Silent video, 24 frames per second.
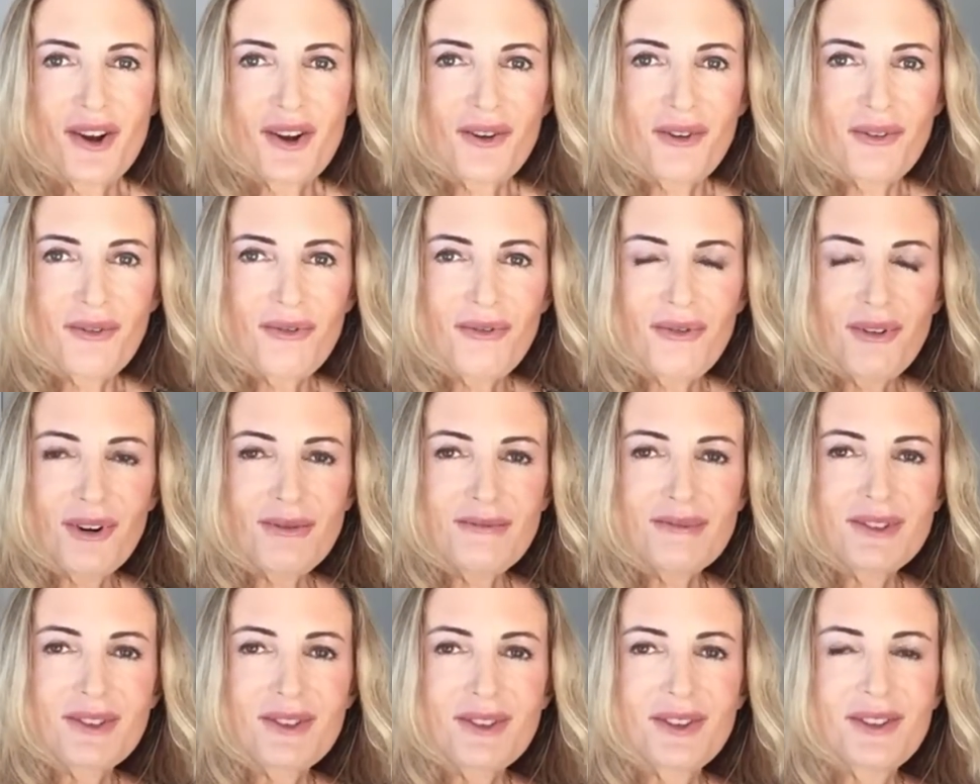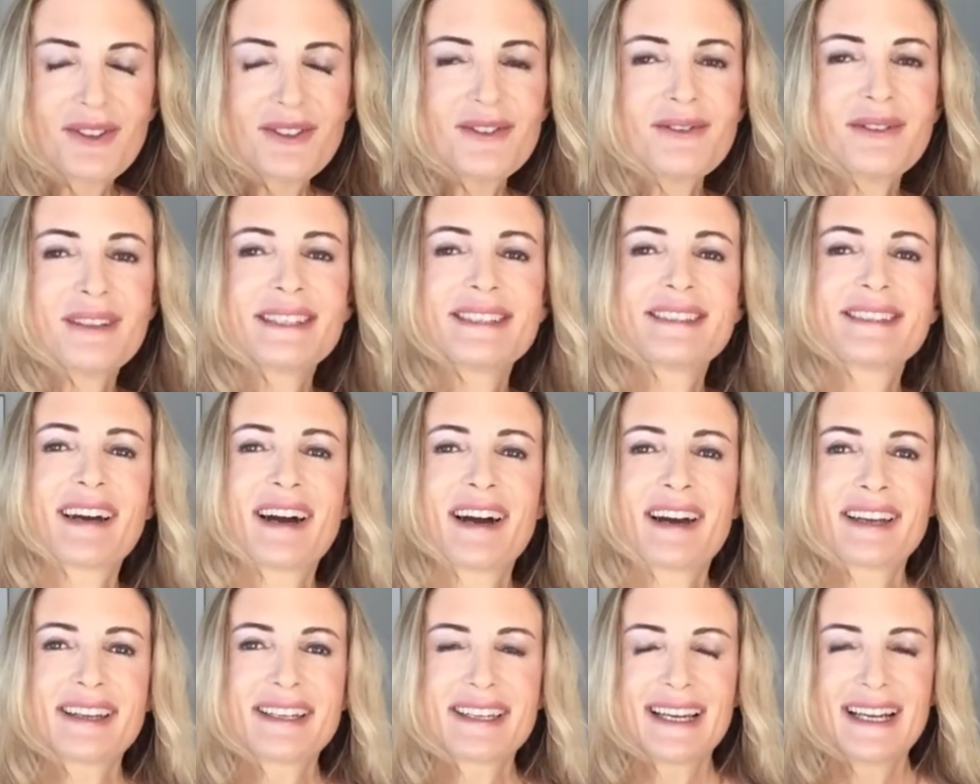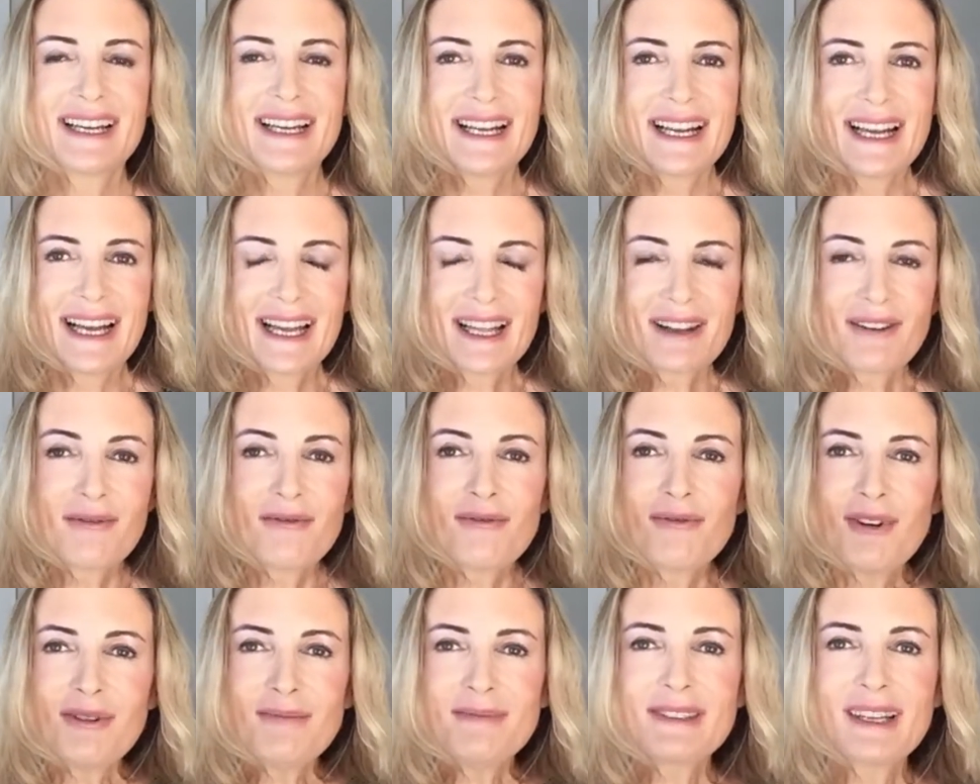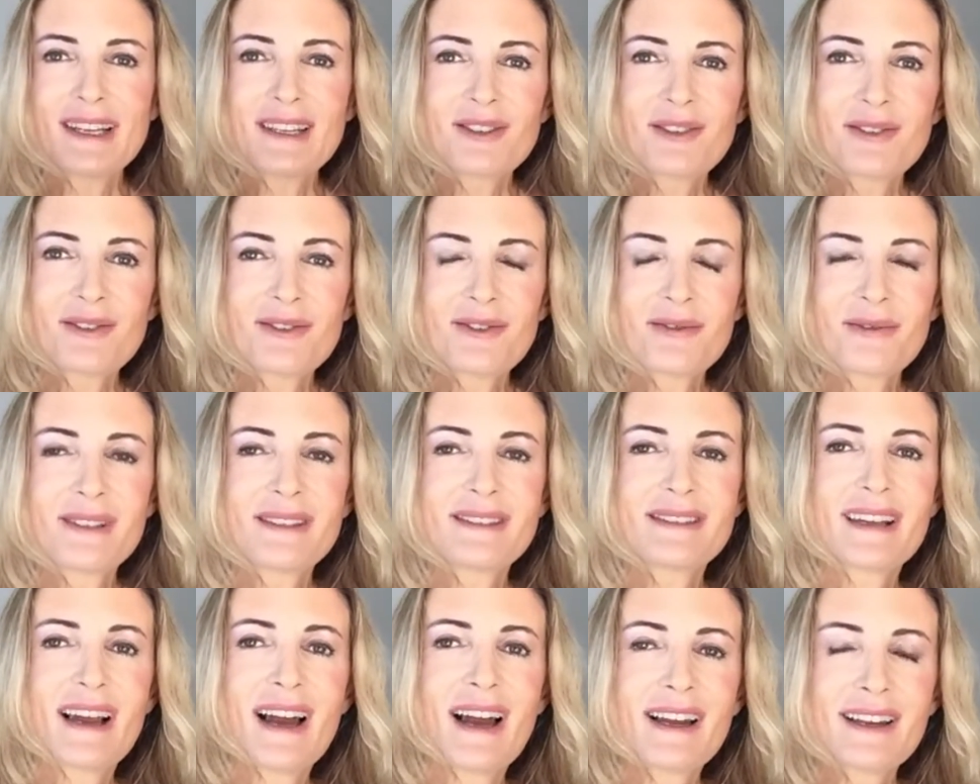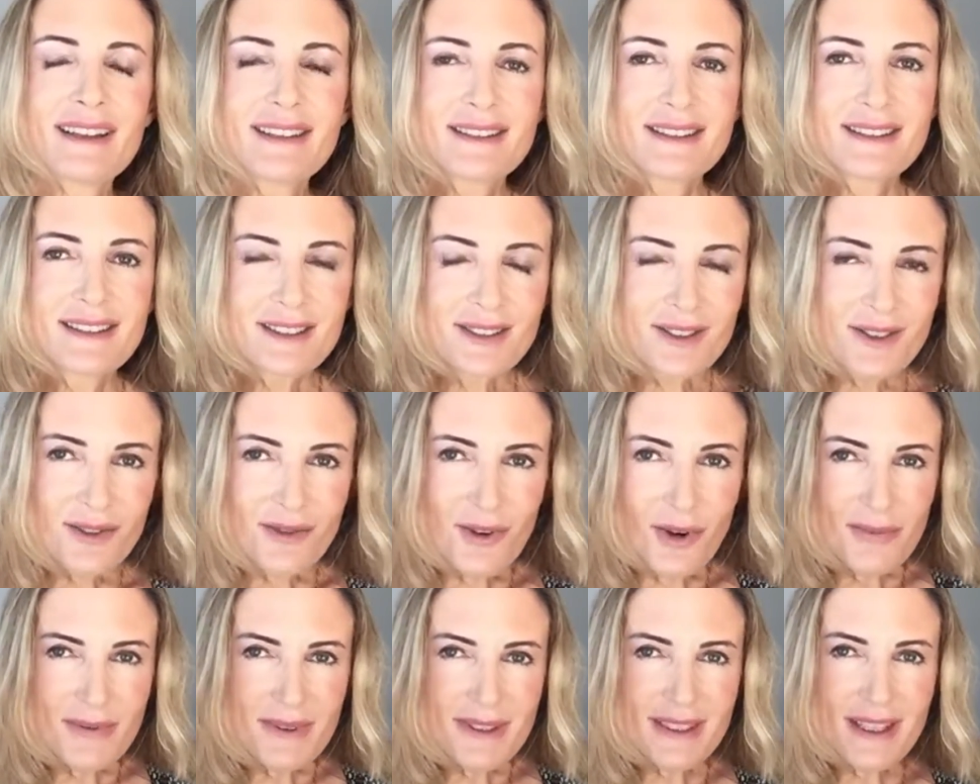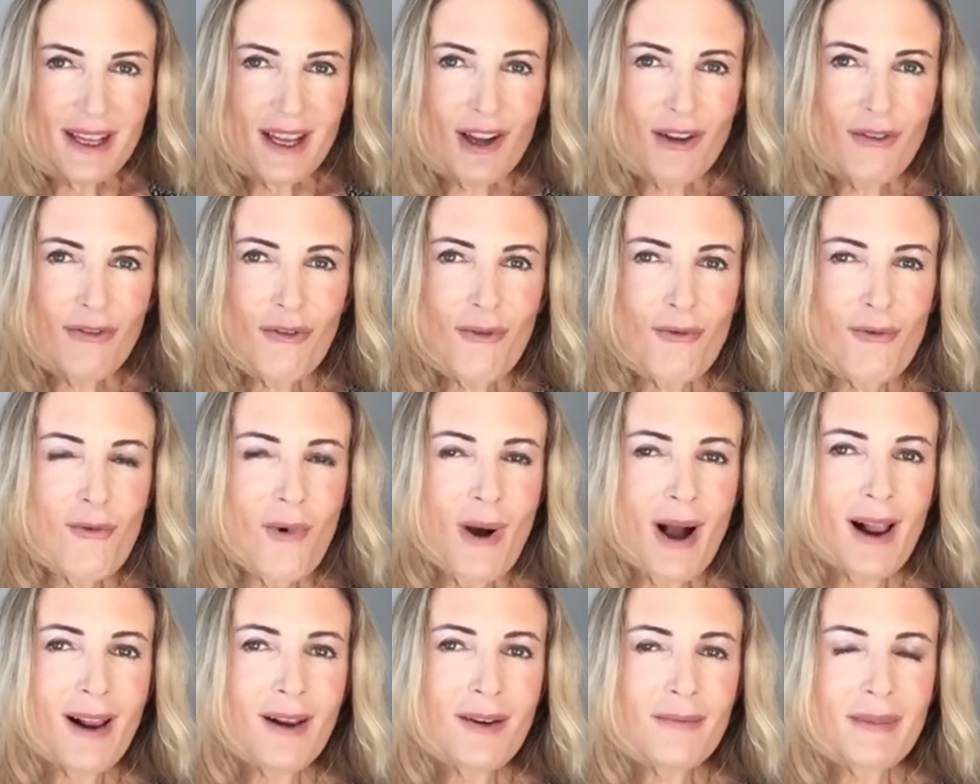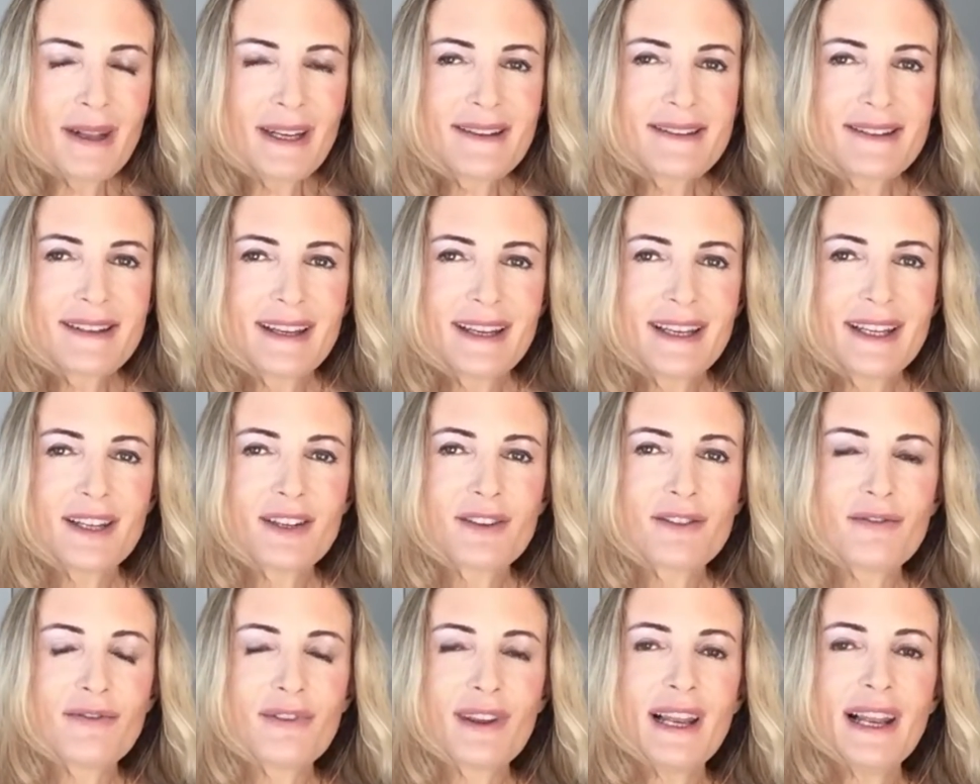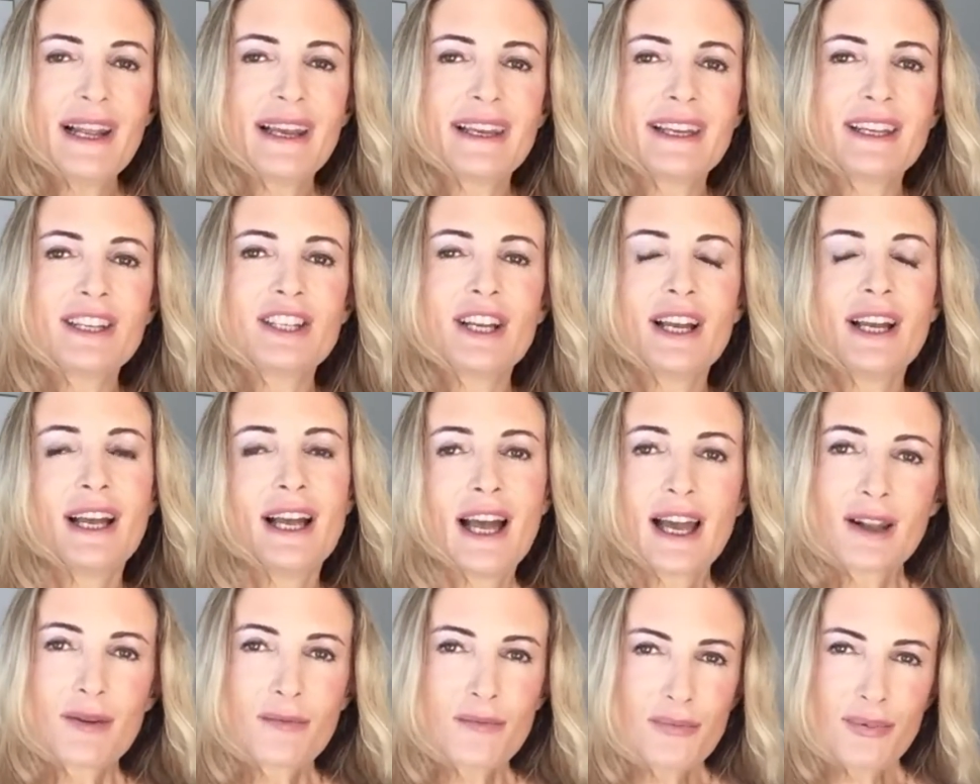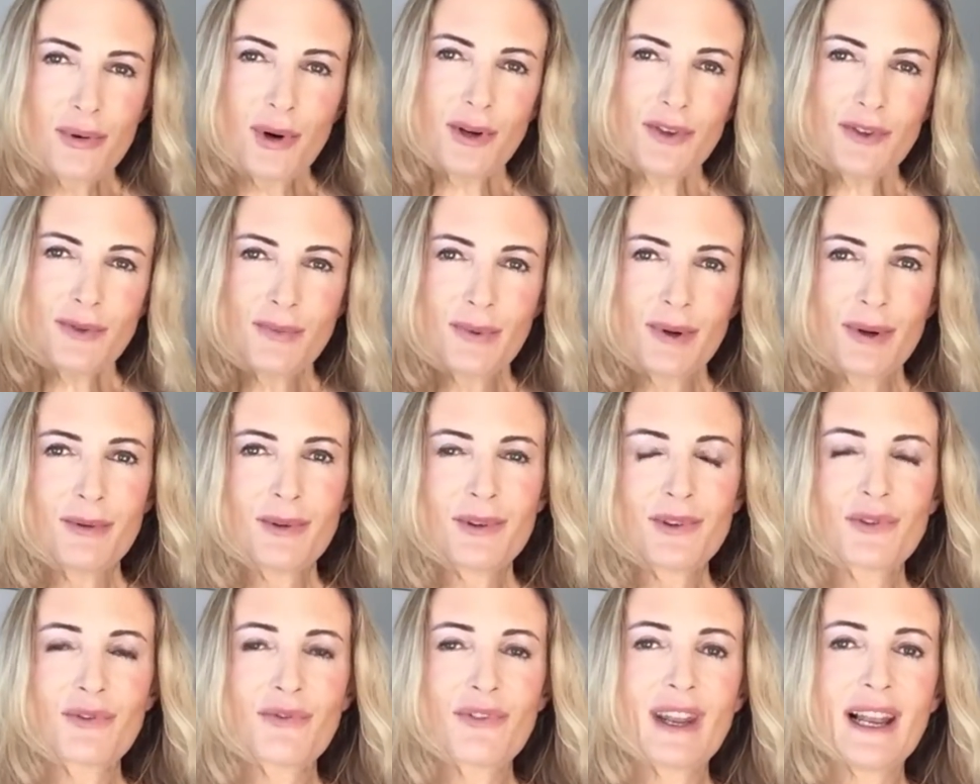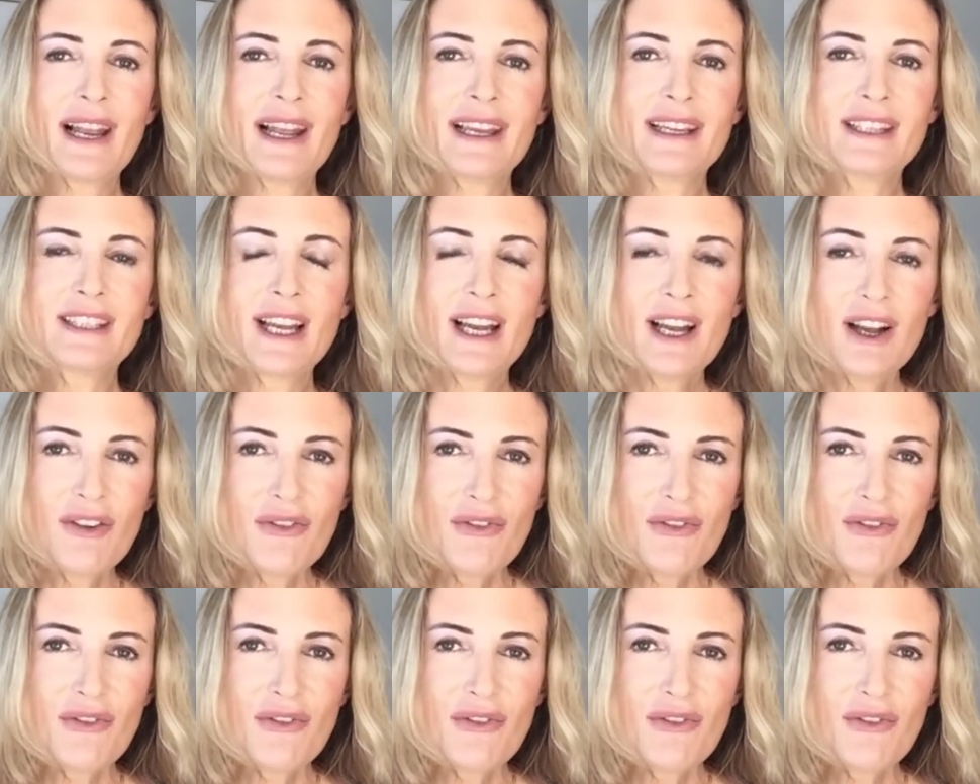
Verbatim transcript: from the countryside, and from that countryside you observe well-maintained village and prosperous village